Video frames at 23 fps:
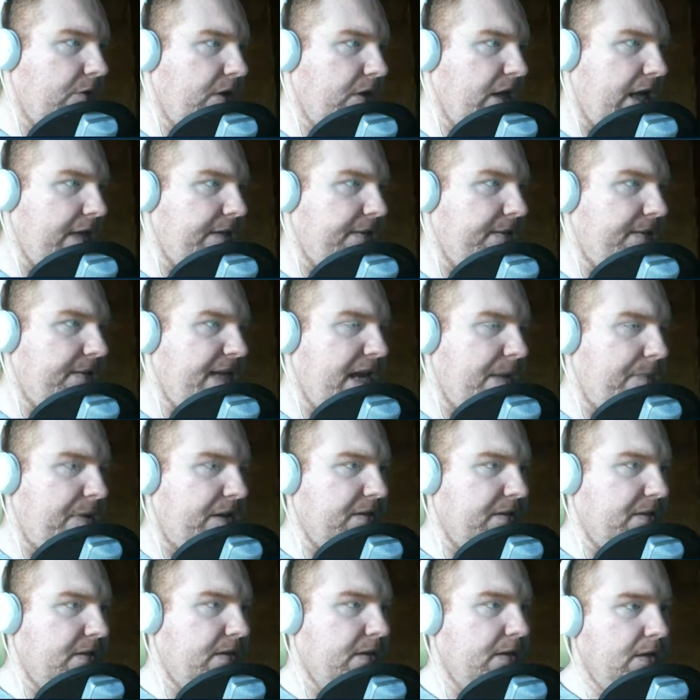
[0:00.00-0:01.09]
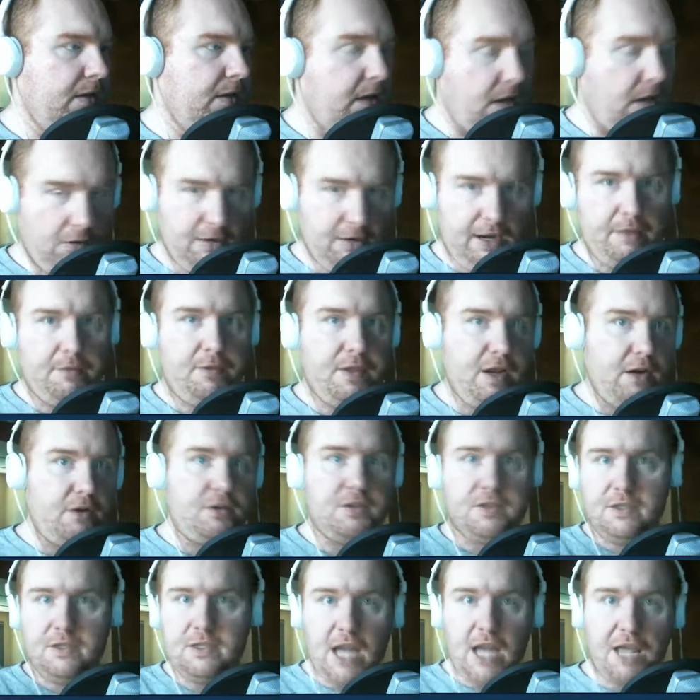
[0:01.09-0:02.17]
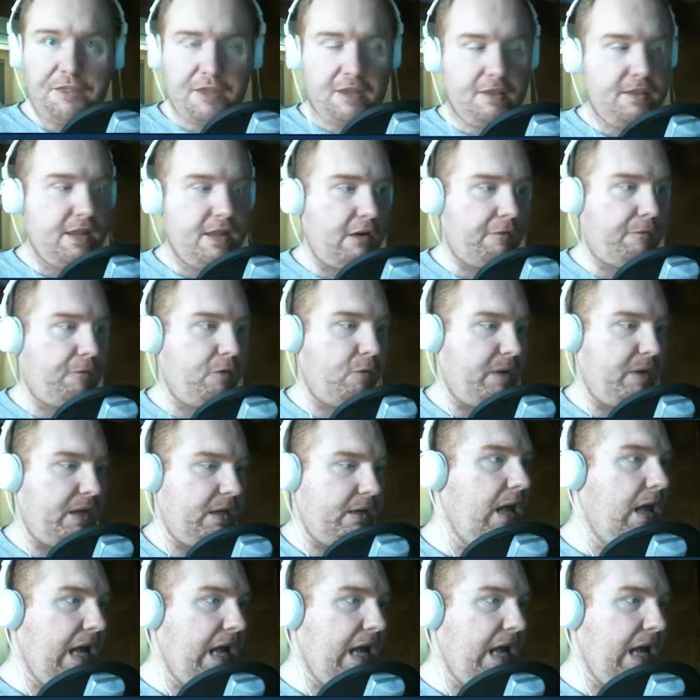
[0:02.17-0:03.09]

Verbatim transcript: god damn it. Okay, there's nothing there for me.